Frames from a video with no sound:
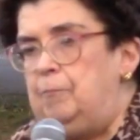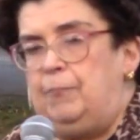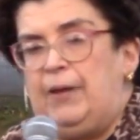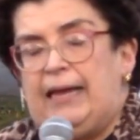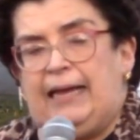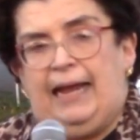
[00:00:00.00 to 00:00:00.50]

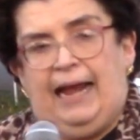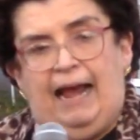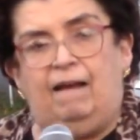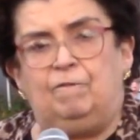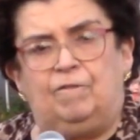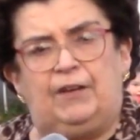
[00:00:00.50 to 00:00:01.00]
big
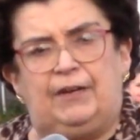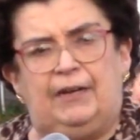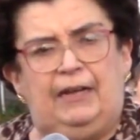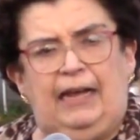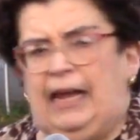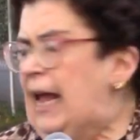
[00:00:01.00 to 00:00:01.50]
effort
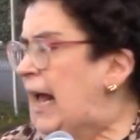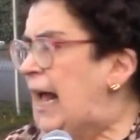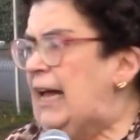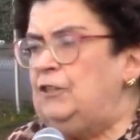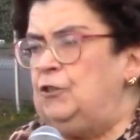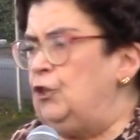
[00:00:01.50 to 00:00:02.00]

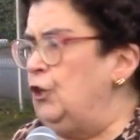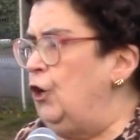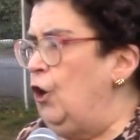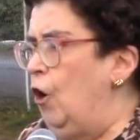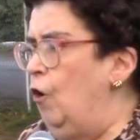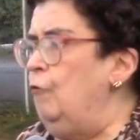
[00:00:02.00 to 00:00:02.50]
has to
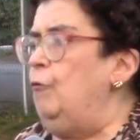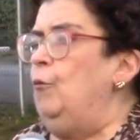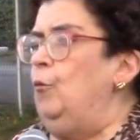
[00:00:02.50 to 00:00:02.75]
go